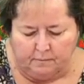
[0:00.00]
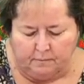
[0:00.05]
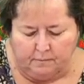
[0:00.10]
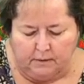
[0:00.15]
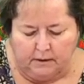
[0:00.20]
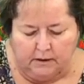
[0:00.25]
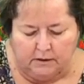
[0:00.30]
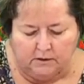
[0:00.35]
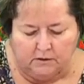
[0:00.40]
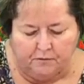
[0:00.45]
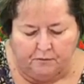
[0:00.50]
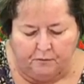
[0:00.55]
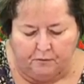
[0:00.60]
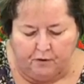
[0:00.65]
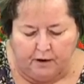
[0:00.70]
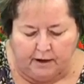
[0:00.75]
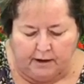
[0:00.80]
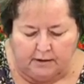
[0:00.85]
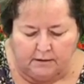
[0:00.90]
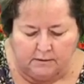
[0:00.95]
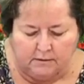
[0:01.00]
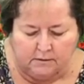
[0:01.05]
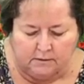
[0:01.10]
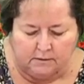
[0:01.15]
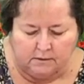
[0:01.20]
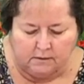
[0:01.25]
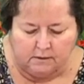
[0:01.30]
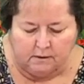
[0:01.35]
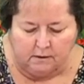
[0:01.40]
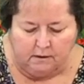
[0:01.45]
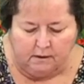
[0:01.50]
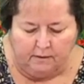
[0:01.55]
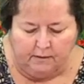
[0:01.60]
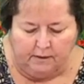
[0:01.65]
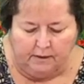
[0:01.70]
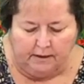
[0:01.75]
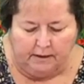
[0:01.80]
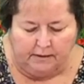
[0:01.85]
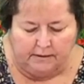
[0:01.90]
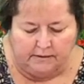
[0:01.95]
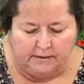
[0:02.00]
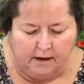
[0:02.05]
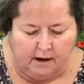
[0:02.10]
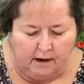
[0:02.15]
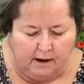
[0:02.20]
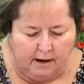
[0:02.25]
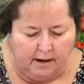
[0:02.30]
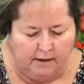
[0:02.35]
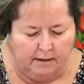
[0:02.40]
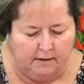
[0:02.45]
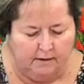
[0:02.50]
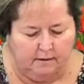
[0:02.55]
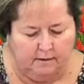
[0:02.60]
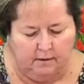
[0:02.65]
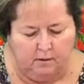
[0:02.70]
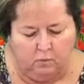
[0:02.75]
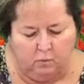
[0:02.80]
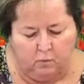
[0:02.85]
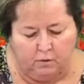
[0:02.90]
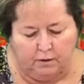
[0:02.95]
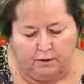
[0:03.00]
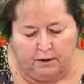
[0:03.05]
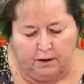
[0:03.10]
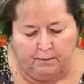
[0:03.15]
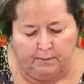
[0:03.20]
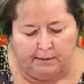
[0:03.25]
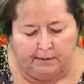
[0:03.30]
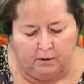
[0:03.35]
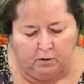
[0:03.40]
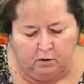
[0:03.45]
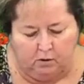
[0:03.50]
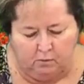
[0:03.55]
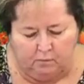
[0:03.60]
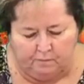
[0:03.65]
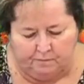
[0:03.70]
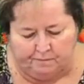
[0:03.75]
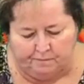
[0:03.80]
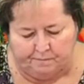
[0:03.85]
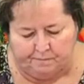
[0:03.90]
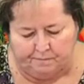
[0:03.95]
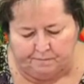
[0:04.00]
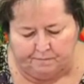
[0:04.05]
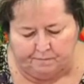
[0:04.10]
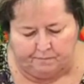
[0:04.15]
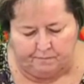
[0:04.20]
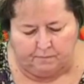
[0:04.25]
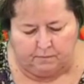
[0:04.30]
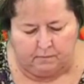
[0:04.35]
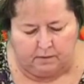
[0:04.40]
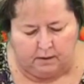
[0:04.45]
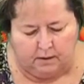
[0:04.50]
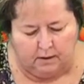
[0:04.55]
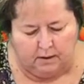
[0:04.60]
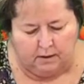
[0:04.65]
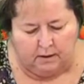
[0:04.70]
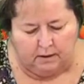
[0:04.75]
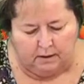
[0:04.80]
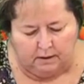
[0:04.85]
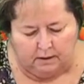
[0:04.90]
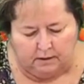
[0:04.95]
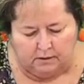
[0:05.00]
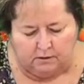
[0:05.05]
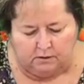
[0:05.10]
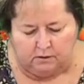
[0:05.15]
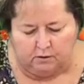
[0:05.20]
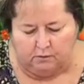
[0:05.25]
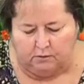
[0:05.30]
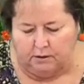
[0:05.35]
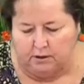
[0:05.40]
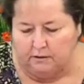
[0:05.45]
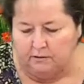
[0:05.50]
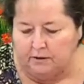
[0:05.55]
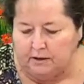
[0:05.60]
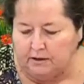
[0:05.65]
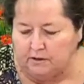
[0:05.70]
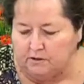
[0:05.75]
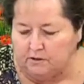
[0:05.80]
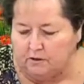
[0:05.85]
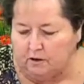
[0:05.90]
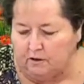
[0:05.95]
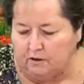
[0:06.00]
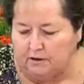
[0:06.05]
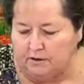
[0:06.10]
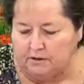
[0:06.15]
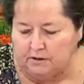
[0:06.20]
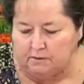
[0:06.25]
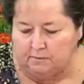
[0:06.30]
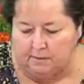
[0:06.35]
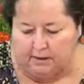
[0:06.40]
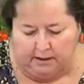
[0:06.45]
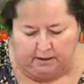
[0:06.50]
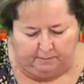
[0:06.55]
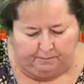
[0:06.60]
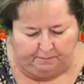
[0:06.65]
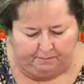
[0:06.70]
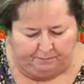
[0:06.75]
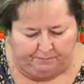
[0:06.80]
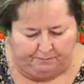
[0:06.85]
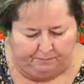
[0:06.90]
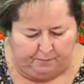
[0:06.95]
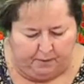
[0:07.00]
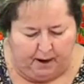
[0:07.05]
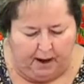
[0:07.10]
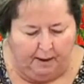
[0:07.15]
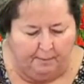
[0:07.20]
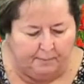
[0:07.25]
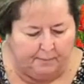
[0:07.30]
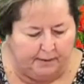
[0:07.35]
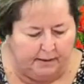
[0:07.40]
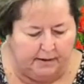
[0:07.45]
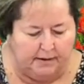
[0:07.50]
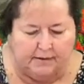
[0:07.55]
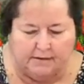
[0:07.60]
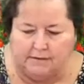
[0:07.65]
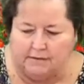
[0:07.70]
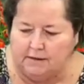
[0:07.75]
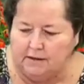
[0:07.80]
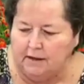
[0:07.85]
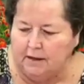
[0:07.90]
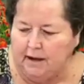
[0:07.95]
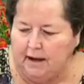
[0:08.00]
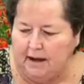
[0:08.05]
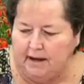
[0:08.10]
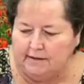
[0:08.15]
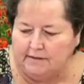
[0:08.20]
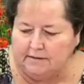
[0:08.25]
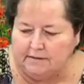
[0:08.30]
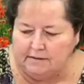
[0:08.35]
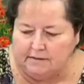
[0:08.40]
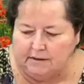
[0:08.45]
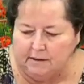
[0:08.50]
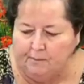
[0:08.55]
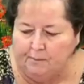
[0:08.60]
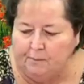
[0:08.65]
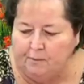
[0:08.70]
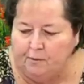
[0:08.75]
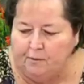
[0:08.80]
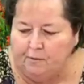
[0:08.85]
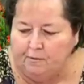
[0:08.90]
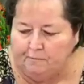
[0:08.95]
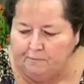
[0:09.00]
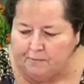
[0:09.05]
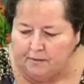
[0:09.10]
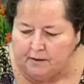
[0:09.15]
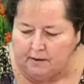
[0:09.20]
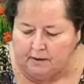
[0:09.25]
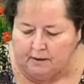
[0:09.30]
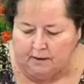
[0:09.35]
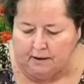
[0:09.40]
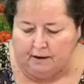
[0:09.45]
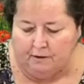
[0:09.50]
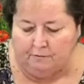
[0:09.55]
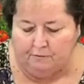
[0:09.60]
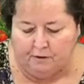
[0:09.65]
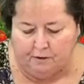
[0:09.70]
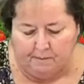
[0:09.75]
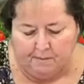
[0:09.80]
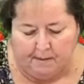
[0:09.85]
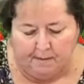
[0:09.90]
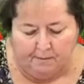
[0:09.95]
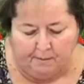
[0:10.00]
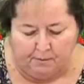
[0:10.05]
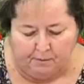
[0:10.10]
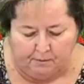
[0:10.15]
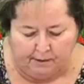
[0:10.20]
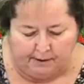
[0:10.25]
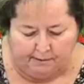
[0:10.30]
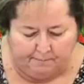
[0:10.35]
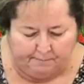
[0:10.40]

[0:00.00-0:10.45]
his friends that had died and weren't coming home. So then they started to make poppies as a symbol of remembering.